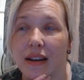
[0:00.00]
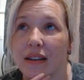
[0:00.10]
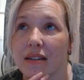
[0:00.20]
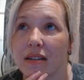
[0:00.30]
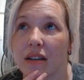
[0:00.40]

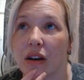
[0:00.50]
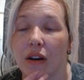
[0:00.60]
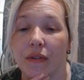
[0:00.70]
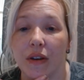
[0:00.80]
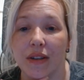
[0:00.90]
It's, a
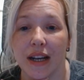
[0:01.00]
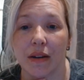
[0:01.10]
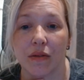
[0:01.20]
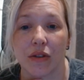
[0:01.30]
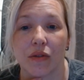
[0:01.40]
few
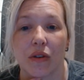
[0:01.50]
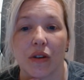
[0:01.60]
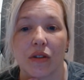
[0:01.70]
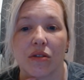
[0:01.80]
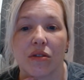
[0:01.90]
towns
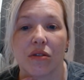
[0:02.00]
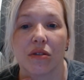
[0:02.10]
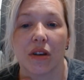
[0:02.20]
across.